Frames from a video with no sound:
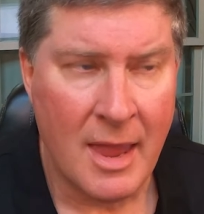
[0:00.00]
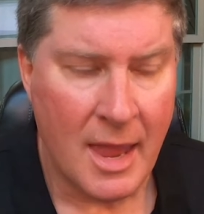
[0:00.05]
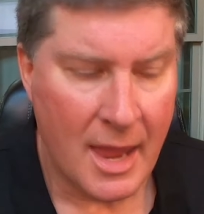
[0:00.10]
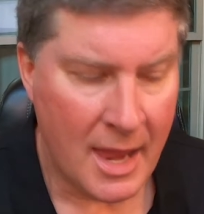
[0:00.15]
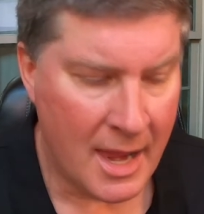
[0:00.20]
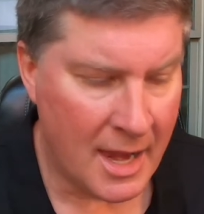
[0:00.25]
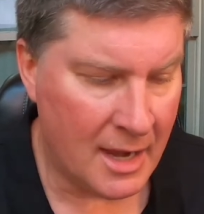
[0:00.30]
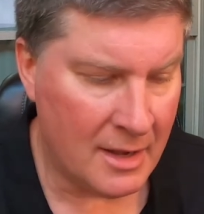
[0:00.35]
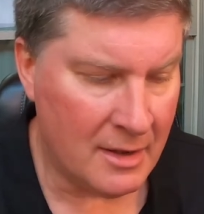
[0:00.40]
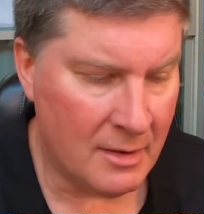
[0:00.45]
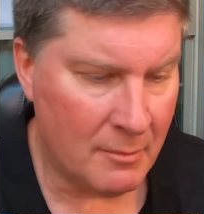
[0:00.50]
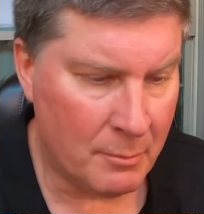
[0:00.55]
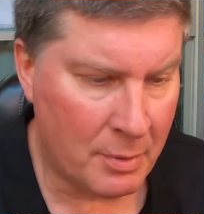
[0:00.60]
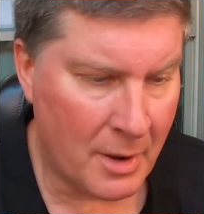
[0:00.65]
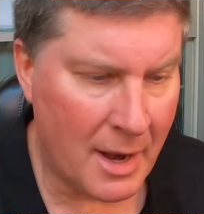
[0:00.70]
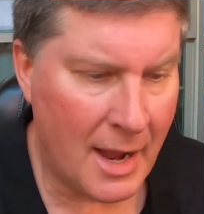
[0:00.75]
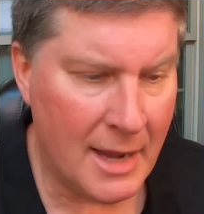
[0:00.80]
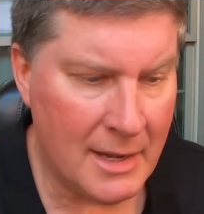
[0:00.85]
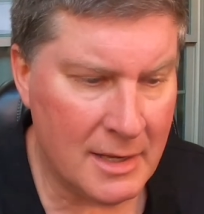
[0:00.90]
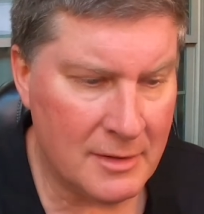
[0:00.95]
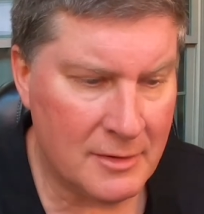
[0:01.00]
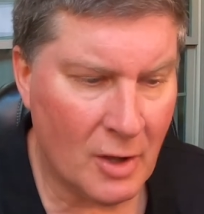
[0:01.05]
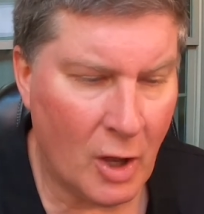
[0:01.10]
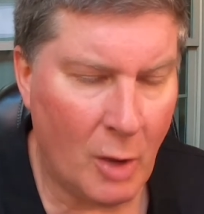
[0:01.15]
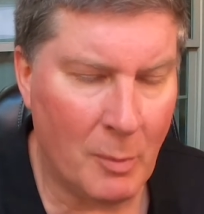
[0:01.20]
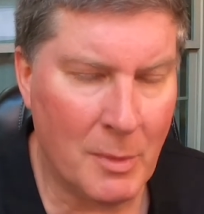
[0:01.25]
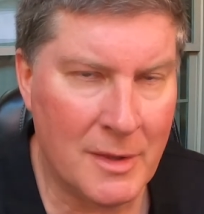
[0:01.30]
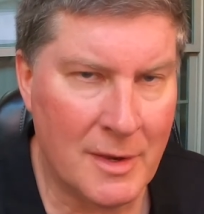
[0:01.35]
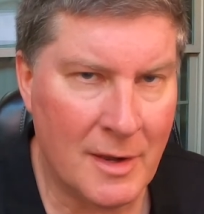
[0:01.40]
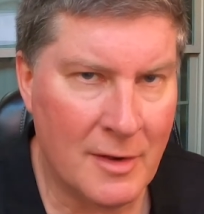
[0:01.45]
And Brian had
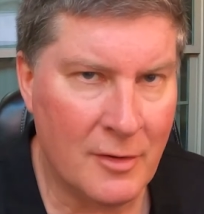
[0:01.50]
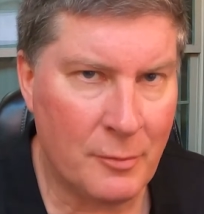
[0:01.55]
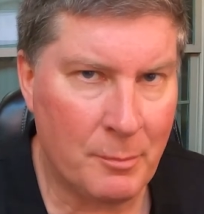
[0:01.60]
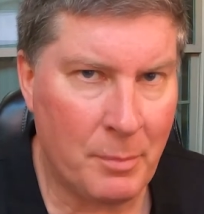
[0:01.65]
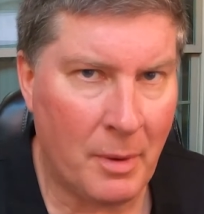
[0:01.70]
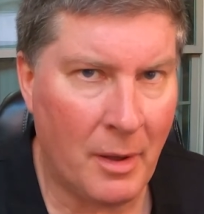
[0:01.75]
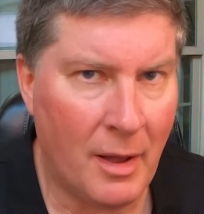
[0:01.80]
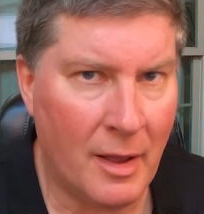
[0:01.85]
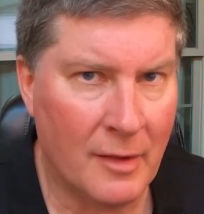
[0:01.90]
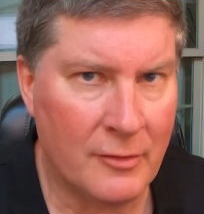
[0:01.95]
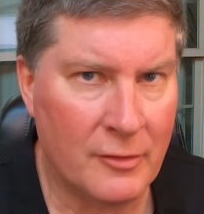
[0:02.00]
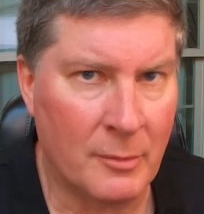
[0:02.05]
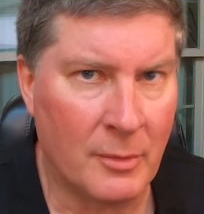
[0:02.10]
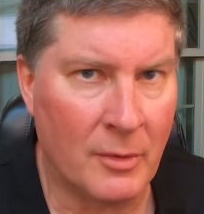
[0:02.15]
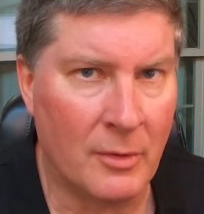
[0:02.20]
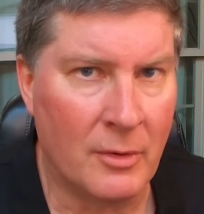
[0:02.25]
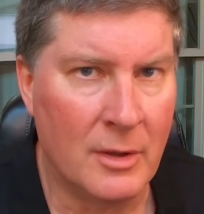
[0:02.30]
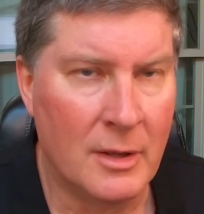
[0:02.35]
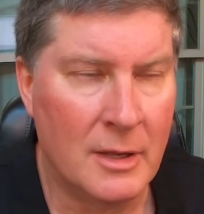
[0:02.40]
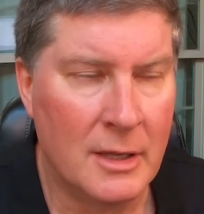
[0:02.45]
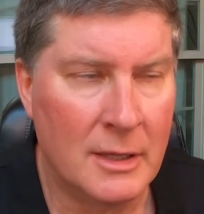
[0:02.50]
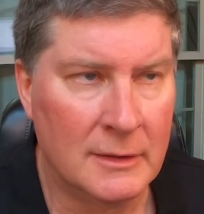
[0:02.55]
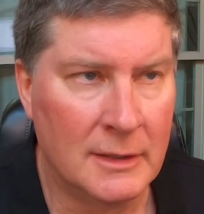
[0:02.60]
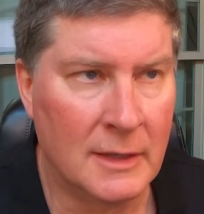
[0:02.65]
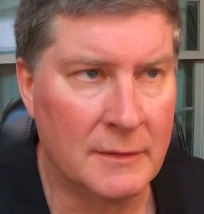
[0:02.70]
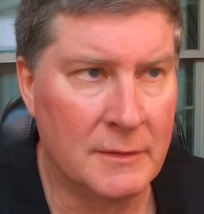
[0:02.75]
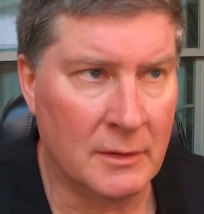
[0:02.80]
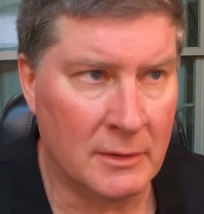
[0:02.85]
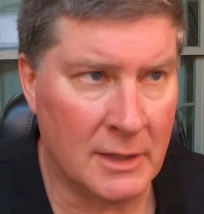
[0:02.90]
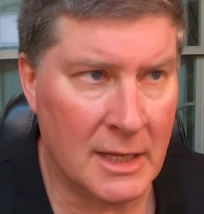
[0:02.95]
told me that it's possible
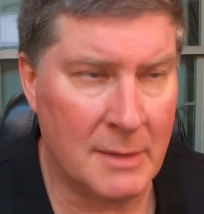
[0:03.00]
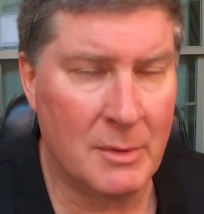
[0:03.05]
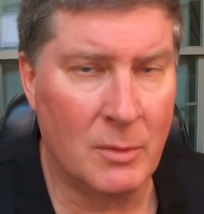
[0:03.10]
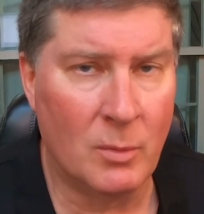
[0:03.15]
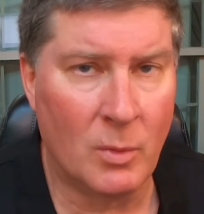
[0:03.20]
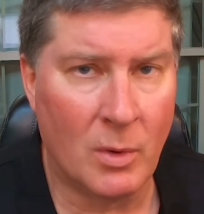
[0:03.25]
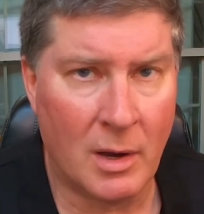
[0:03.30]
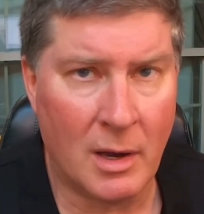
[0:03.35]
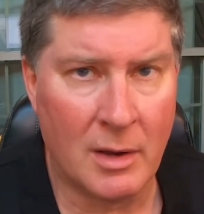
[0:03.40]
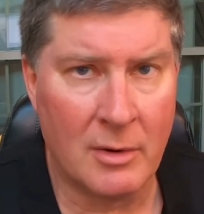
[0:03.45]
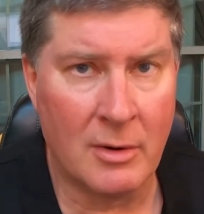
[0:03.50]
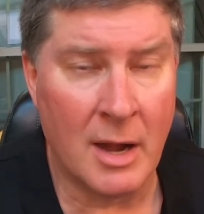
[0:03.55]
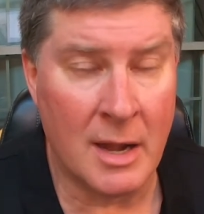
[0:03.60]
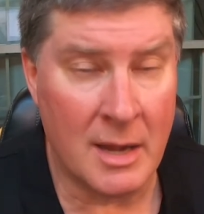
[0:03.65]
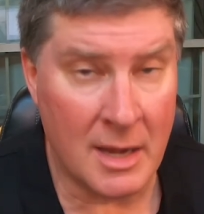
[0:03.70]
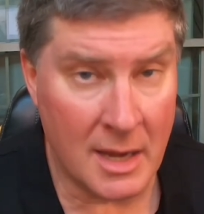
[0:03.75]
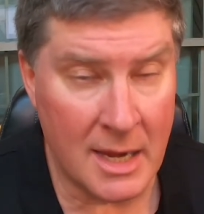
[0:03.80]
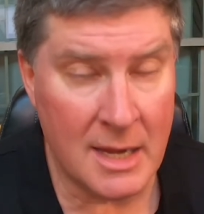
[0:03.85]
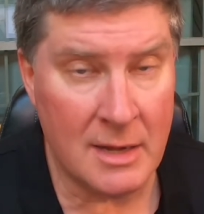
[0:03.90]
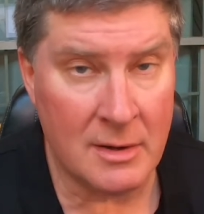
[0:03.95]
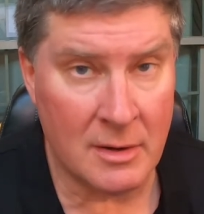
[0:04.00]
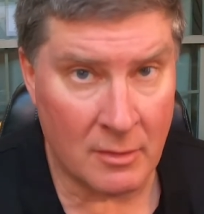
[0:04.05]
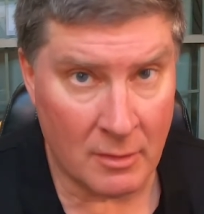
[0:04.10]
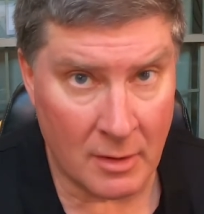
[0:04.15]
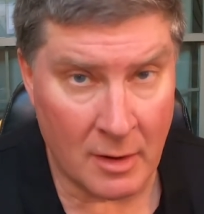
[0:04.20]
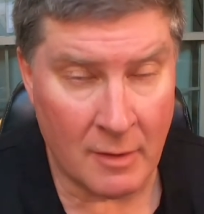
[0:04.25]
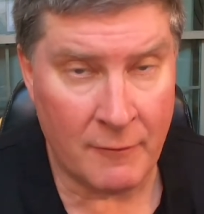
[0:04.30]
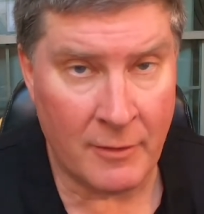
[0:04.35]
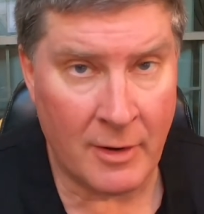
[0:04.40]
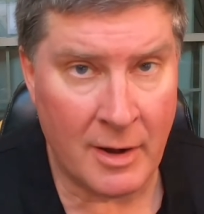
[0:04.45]
that the lemon water and eating
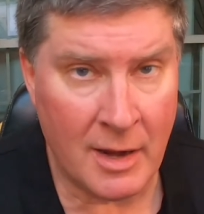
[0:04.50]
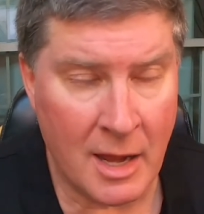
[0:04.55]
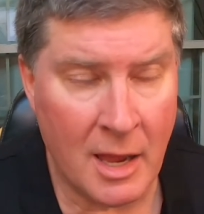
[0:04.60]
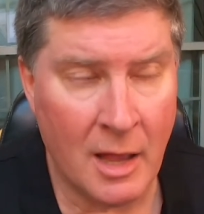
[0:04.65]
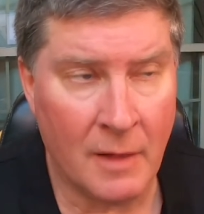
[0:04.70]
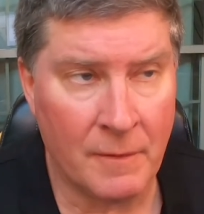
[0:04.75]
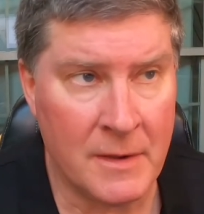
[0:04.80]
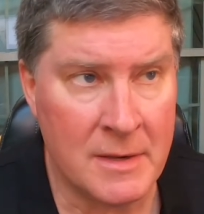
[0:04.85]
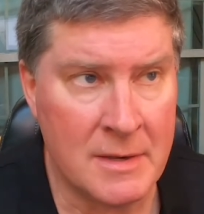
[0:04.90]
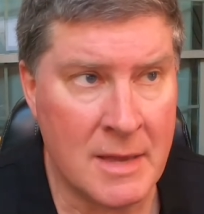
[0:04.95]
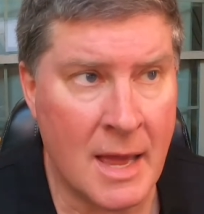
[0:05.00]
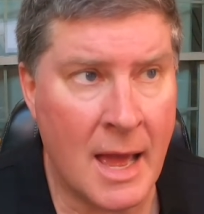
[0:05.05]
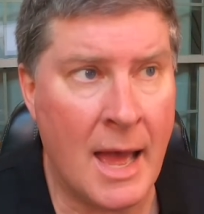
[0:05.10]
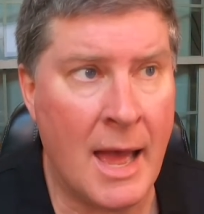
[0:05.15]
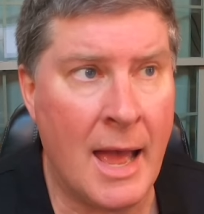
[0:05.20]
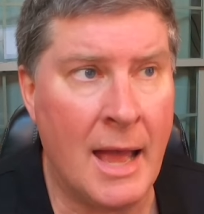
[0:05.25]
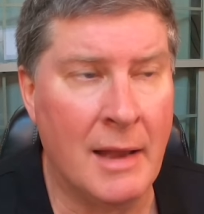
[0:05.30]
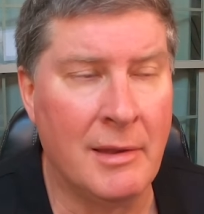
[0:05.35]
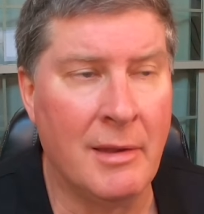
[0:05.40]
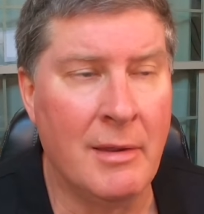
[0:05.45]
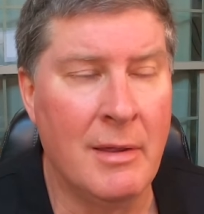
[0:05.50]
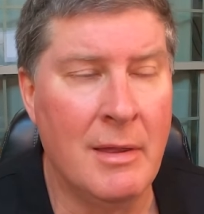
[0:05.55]
a very healthy diet